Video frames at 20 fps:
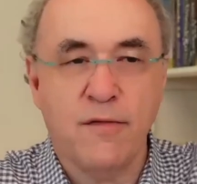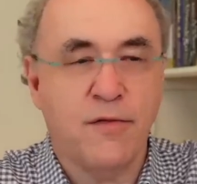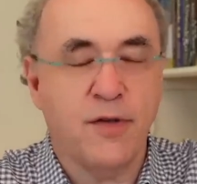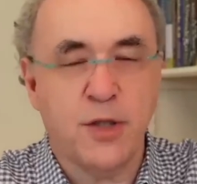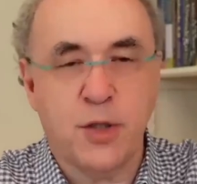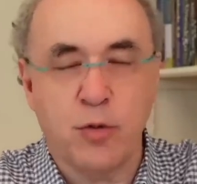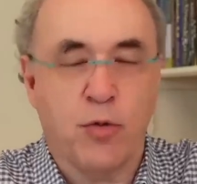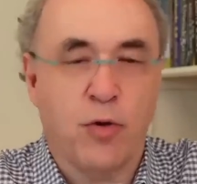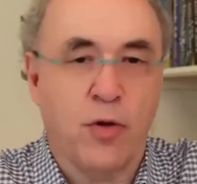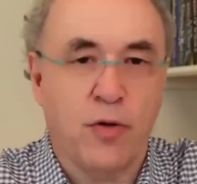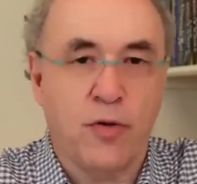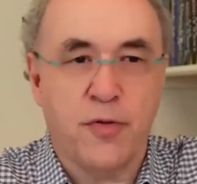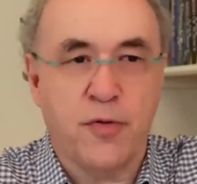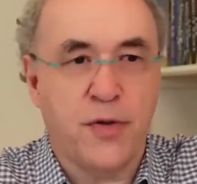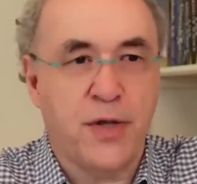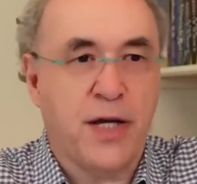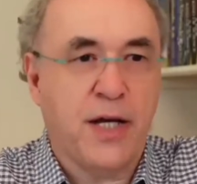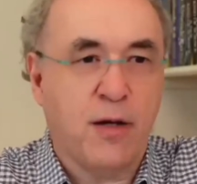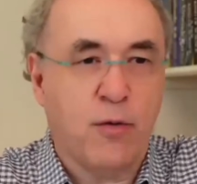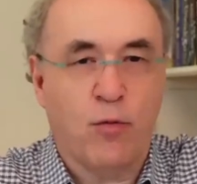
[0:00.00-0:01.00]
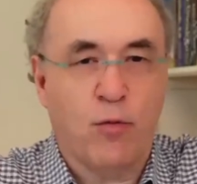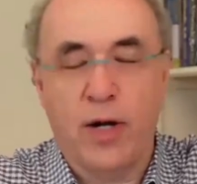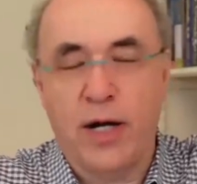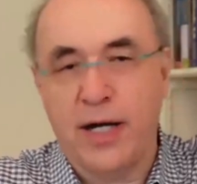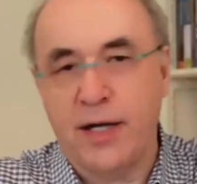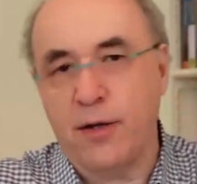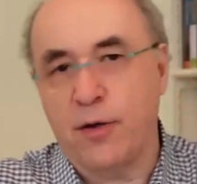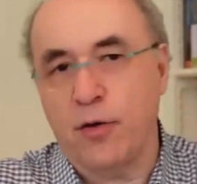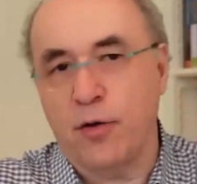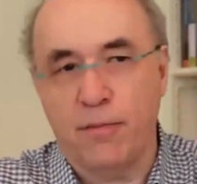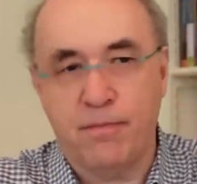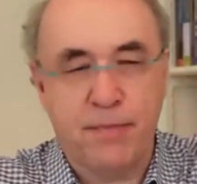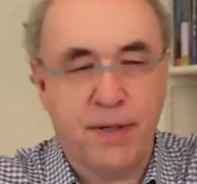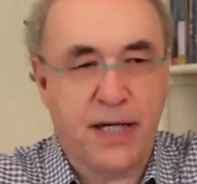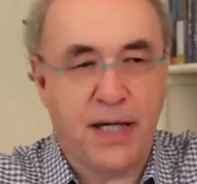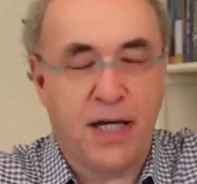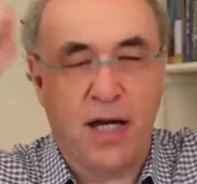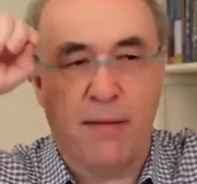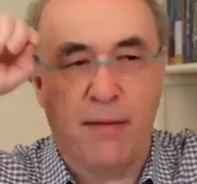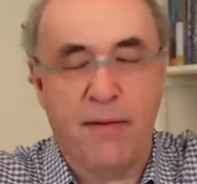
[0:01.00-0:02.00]
visual thing where you're
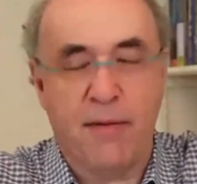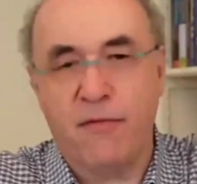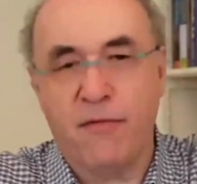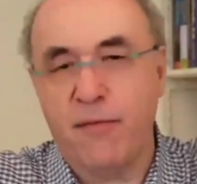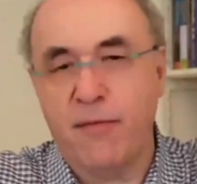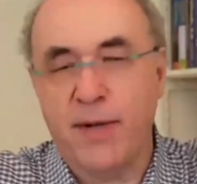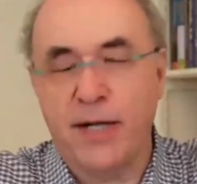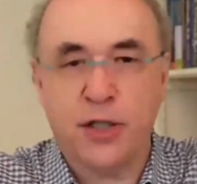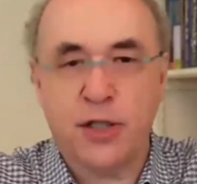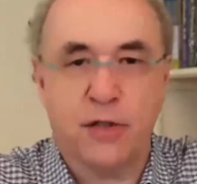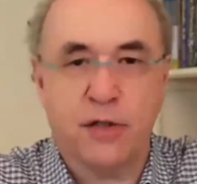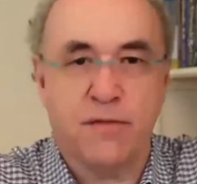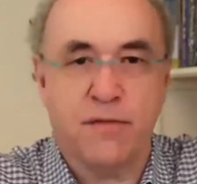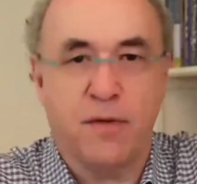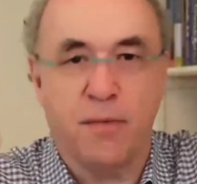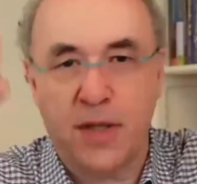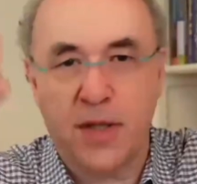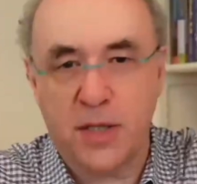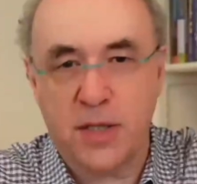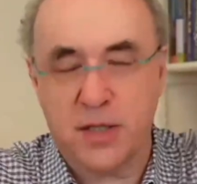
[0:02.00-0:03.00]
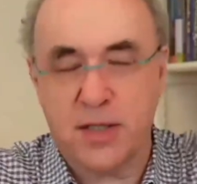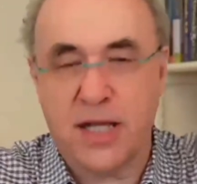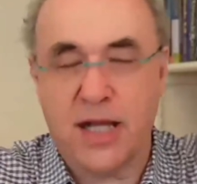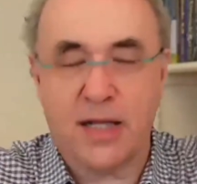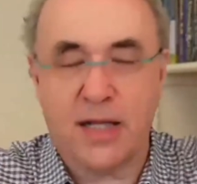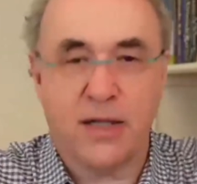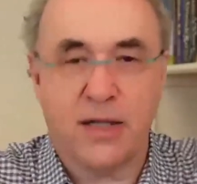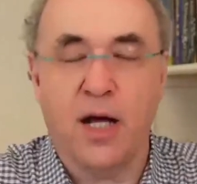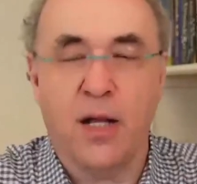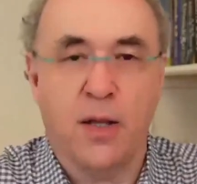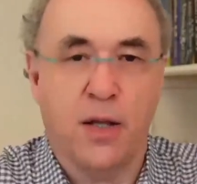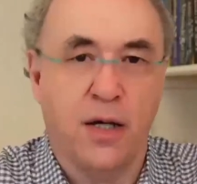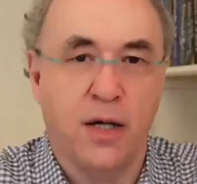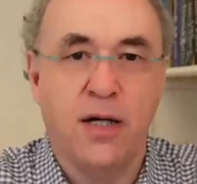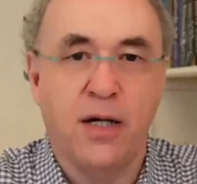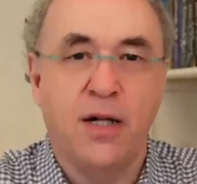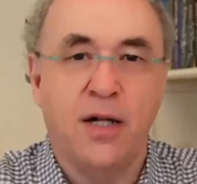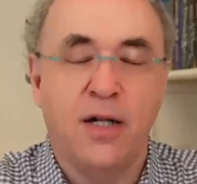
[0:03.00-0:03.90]
picking up information from this and that and the other.